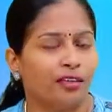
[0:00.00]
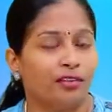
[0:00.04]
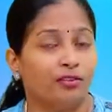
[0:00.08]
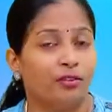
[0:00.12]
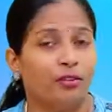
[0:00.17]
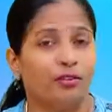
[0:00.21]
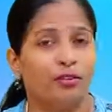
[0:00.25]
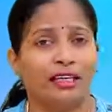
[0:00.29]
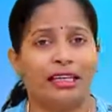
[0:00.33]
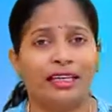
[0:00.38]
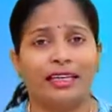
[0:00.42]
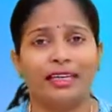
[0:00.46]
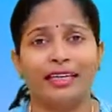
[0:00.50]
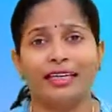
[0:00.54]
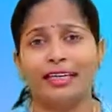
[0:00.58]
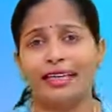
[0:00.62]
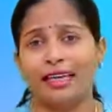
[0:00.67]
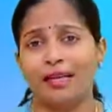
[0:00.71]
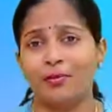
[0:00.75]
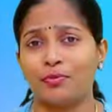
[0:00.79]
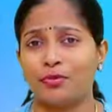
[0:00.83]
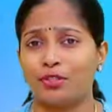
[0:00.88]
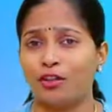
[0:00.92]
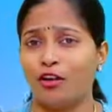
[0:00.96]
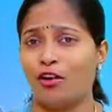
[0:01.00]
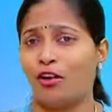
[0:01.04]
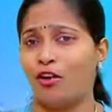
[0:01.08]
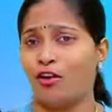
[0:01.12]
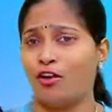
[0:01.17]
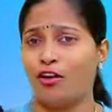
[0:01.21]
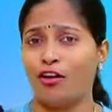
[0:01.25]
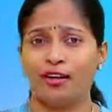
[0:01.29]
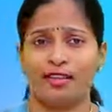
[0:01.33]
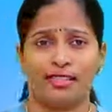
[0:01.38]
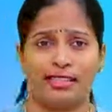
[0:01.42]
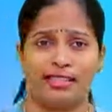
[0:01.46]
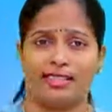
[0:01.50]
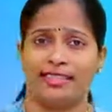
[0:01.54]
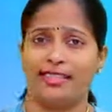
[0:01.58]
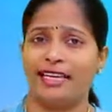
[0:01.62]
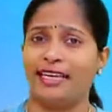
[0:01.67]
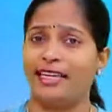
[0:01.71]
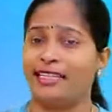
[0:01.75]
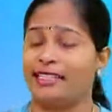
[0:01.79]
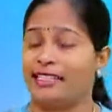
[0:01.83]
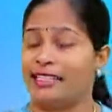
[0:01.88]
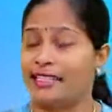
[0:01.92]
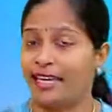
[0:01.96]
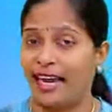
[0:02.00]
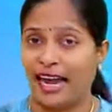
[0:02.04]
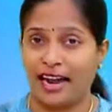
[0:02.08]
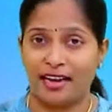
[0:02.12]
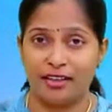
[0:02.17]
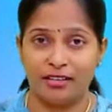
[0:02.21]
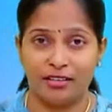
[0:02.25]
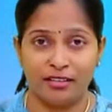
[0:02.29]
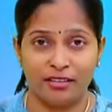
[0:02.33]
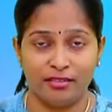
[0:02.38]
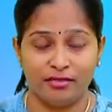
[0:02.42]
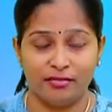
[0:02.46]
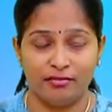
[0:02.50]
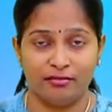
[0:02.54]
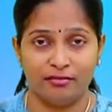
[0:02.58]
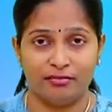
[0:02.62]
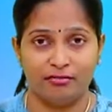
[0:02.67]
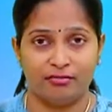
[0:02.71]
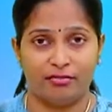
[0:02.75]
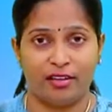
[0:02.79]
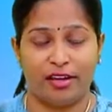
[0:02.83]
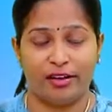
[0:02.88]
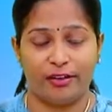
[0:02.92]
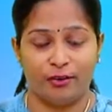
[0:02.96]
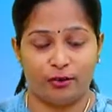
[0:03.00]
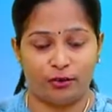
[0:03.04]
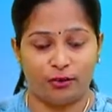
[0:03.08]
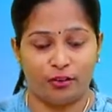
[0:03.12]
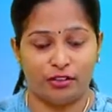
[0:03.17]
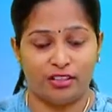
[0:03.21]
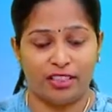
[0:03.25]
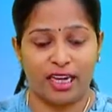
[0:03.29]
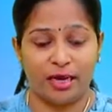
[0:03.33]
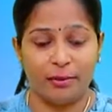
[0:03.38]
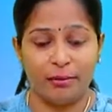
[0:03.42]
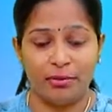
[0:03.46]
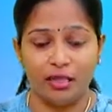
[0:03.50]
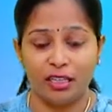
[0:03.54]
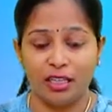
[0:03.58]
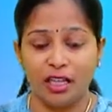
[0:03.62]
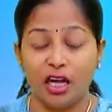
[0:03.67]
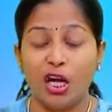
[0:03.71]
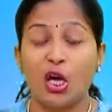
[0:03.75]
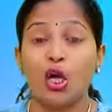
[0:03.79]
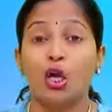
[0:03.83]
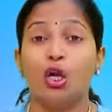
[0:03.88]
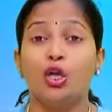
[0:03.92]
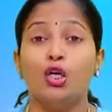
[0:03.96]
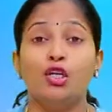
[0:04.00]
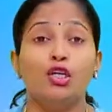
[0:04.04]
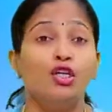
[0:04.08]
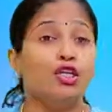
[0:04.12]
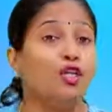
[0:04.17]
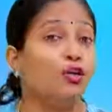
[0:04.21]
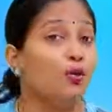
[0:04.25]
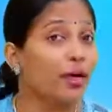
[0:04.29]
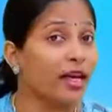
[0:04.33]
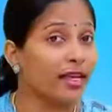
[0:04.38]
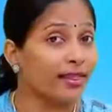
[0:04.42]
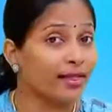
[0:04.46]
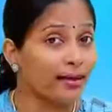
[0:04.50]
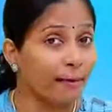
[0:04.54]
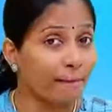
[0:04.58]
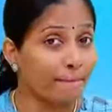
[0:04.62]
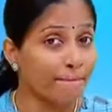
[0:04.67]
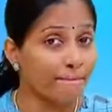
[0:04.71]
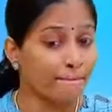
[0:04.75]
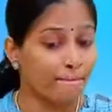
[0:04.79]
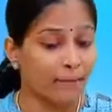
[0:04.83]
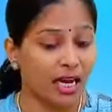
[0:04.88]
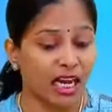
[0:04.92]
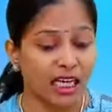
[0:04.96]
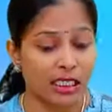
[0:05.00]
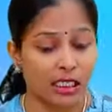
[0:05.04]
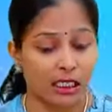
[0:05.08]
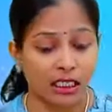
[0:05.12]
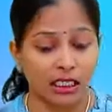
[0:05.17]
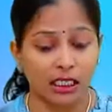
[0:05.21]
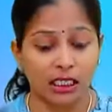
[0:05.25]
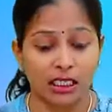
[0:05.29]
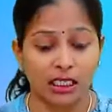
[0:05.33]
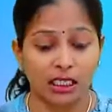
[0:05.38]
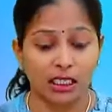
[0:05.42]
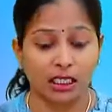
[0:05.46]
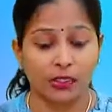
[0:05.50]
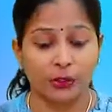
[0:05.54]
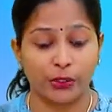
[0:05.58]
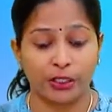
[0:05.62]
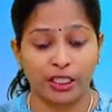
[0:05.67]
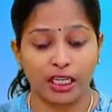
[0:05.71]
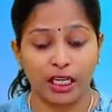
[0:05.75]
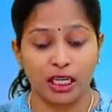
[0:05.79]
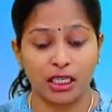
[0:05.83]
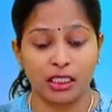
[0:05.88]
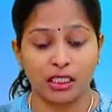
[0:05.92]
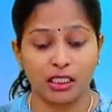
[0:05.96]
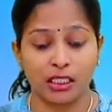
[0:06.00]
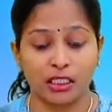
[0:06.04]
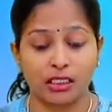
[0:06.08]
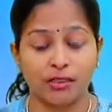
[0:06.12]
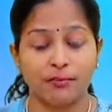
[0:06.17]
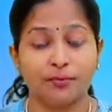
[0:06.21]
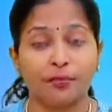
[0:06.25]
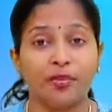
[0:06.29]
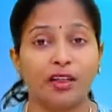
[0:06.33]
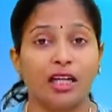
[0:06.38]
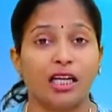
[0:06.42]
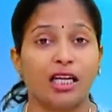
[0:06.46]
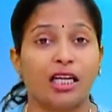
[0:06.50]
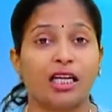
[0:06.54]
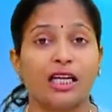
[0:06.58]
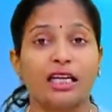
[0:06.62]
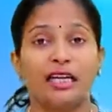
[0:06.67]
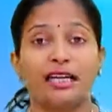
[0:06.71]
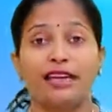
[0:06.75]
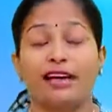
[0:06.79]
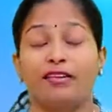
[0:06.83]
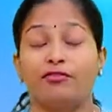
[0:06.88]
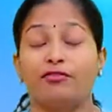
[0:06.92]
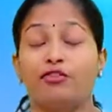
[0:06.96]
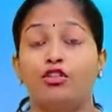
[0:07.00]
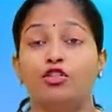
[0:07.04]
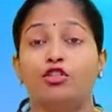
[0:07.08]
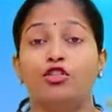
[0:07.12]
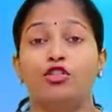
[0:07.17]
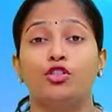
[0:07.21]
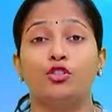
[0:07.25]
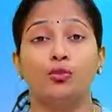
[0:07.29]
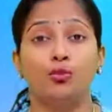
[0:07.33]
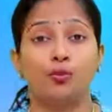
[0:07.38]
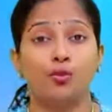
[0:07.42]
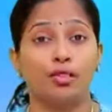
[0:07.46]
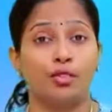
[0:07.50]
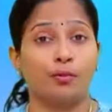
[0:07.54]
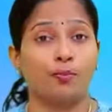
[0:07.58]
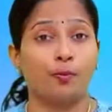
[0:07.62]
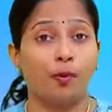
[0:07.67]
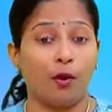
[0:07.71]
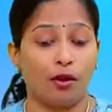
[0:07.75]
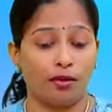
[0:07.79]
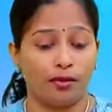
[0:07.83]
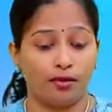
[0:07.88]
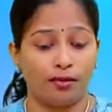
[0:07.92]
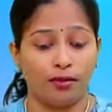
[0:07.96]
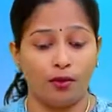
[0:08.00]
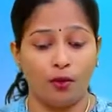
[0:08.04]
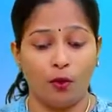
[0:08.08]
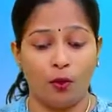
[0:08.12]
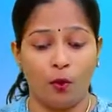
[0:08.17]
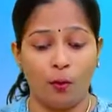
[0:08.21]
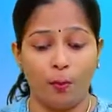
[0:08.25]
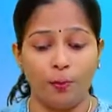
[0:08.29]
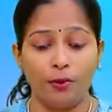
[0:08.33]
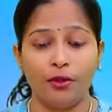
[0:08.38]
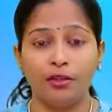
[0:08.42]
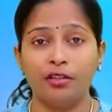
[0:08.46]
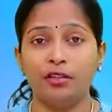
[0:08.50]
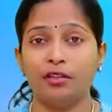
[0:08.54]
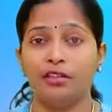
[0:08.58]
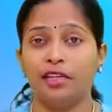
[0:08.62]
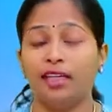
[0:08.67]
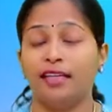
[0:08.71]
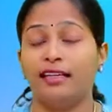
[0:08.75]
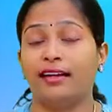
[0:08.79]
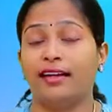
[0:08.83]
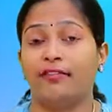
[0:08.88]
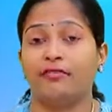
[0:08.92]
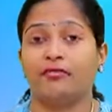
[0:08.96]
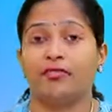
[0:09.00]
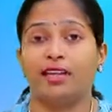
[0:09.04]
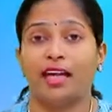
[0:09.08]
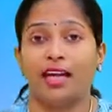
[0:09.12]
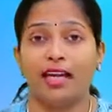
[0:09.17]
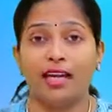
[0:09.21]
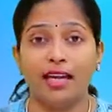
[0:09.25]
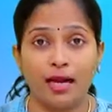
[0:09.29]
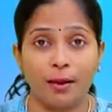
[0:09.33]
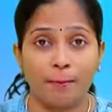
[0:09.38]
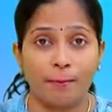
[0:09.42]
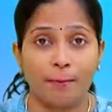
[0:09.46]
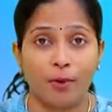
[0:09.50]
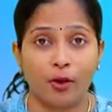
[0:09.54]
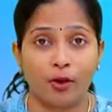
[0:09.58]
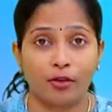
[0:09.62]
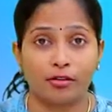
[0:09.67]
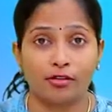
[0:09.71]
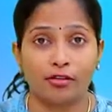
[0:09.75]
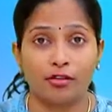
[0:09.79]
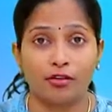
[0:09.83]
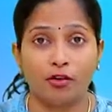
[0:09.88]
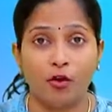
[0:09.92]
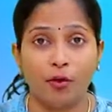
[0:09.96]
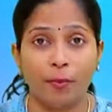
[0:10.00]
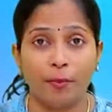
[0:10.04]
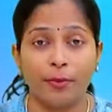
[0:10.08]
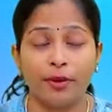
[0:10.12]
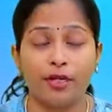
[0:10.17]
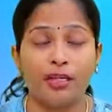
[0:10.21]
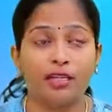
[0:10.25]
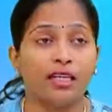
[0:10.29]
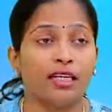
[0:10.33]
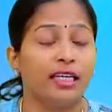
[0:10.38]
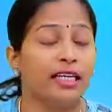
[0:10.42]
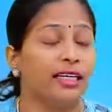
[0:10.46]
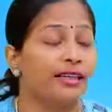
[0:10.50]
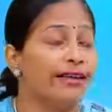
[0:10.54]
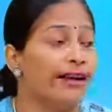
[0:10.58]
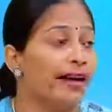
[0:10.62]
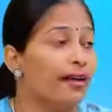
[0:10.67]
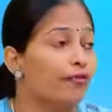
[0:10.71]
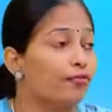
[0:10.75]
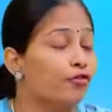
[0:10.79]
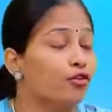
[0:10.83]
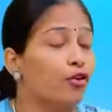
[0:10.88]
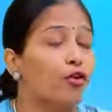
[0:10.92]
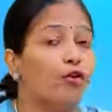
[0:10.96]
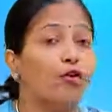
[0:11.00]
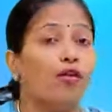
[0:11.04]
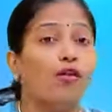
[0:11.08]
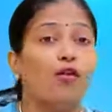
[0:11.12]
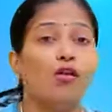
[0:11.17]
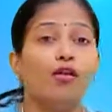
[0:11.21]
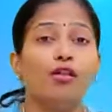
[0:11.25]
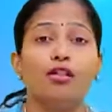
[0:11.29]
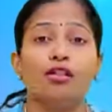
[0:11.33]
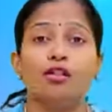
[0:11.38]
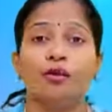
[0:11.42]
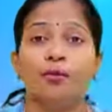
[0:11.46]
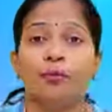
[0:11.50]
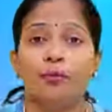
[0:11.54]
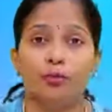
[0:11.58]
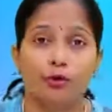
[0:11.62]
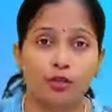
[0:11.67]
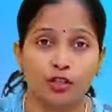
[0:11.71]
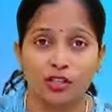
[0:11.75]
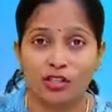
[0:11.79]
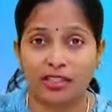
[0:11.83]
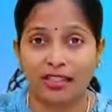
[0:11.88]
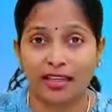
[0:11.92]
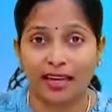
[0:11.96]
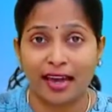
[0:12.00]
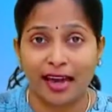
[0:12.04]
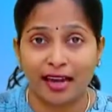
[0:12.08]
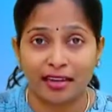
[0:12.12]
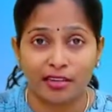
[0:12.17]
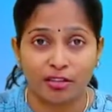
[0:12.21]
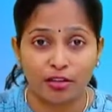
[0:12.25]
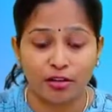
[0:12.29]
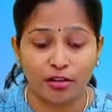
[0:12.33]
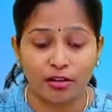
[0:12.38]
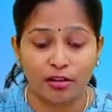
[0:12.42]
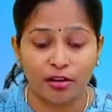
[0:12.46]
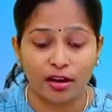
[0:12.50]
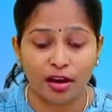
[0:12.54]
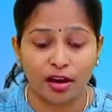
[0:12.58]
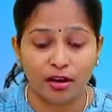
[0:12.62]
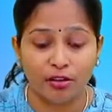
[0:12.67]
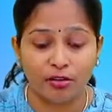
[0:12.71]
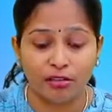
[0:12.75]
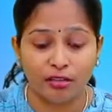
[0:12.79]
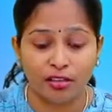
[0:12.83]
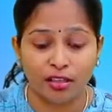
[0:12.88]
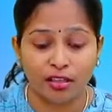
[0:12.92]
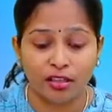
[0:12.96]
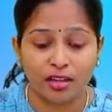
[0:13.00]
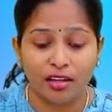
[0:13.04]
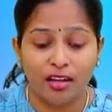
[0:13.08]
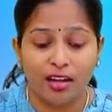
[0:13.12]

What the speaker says: So he keeps all his things scattered around the table. Look at the mess he has created. He left the juice bottle open. He left the ink bottle open. He left all the books scattered around.